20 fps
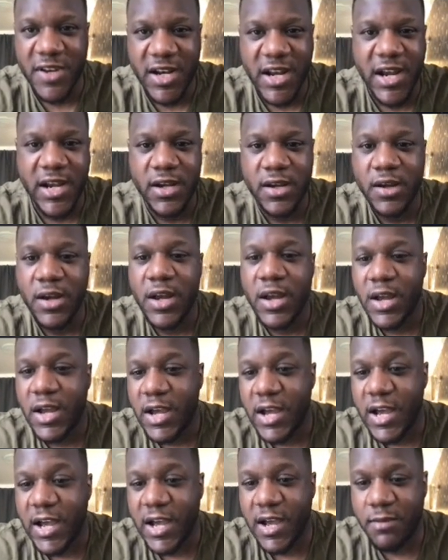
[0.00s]
day.
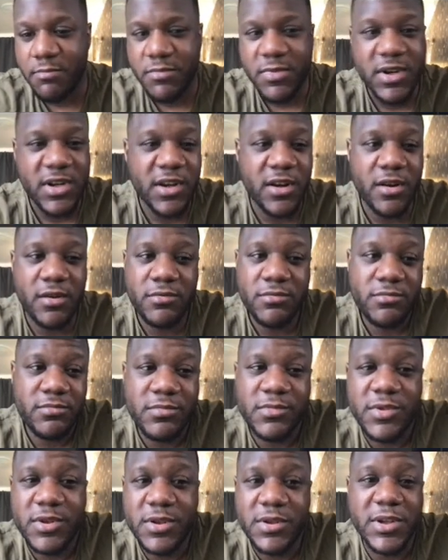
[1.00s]
Um, you know,
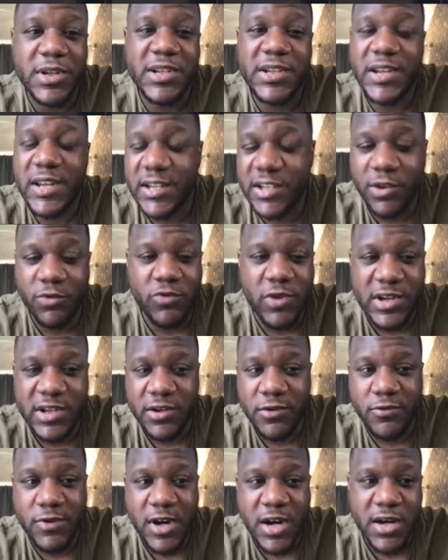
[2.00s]
it's a risk,
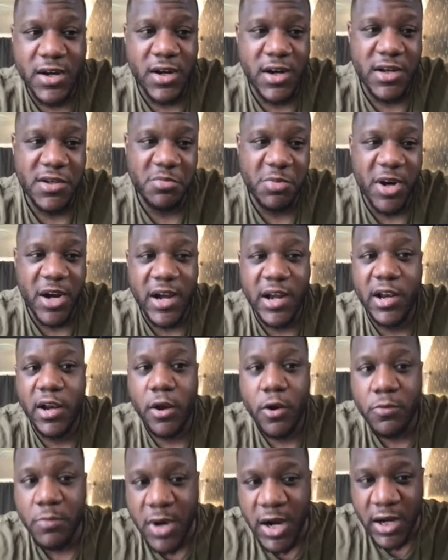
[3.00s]
right, guys? But a
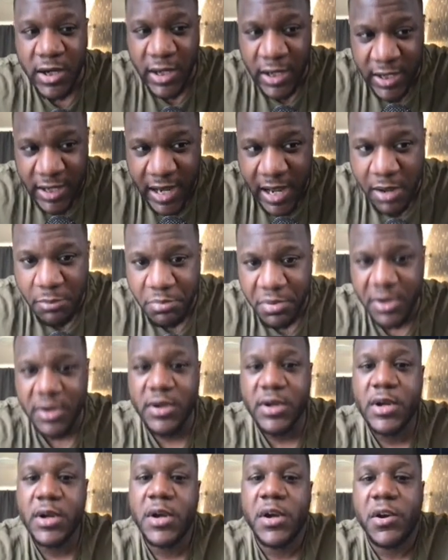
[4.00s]
low market cap
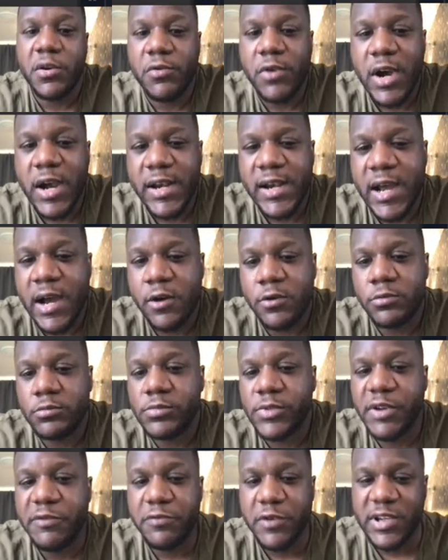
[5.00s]
right now,
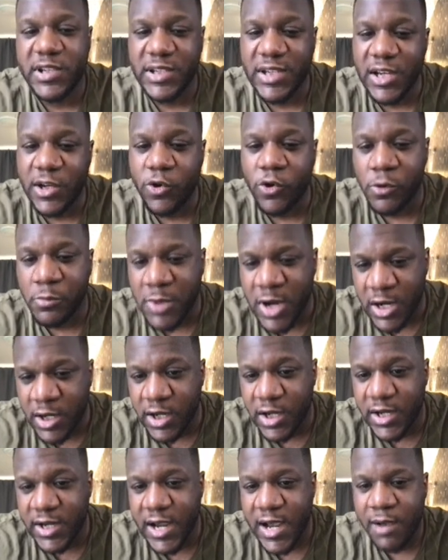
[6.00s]
if we see
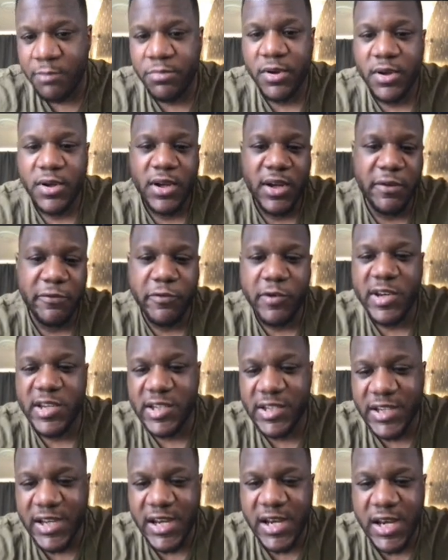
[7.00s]
CoinMarketCap, if we
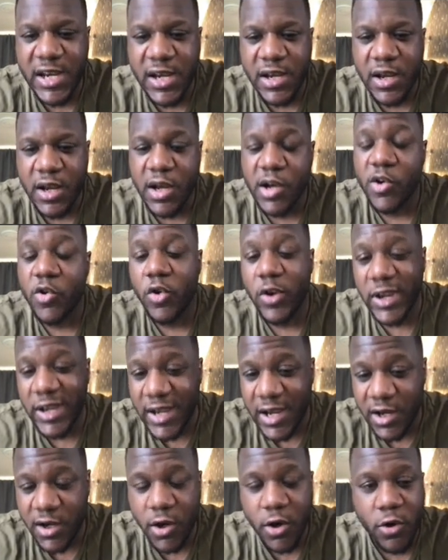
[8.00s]
see
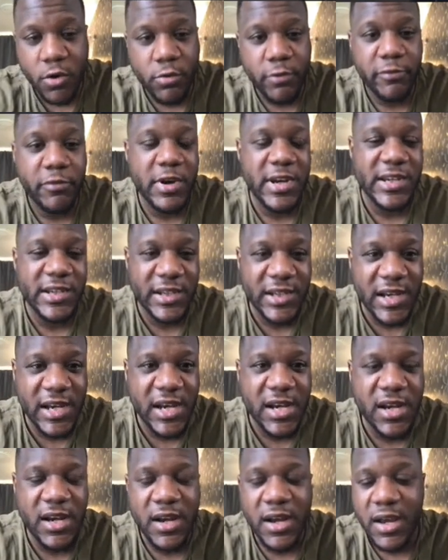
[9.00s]
CoinGecko, if we
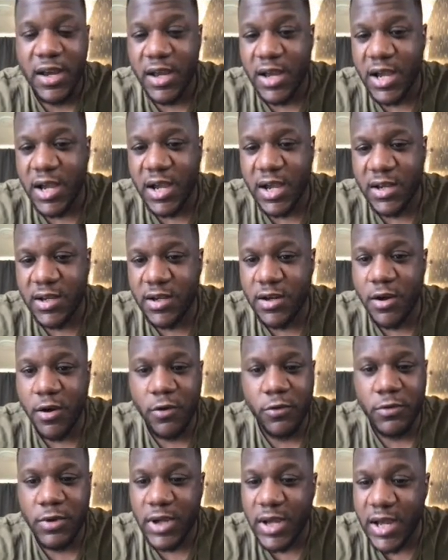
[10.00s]
see, uh, you know,
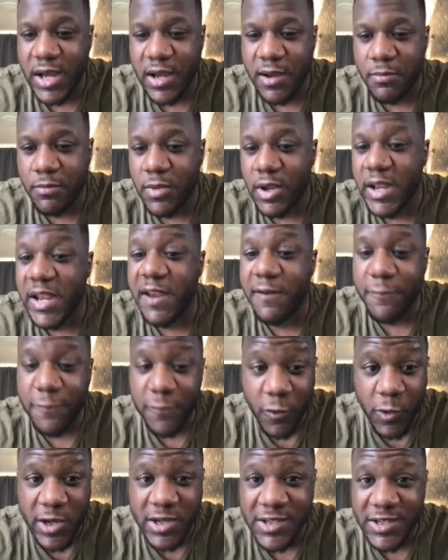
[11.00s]
um,
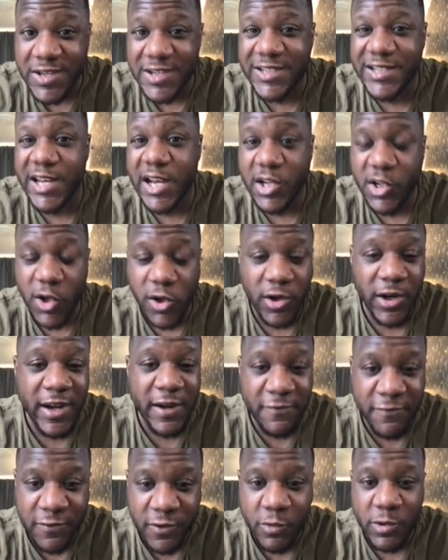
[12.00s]
influencers, TikTok
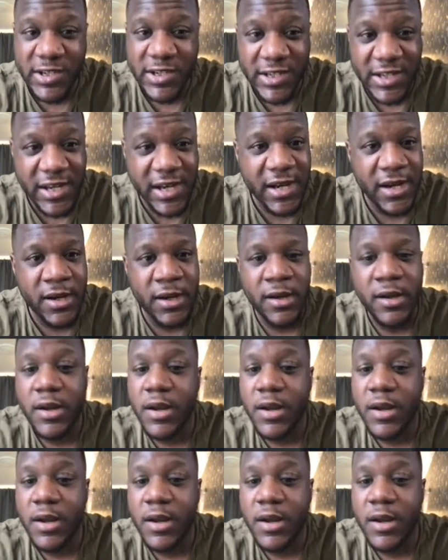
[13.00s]
influencing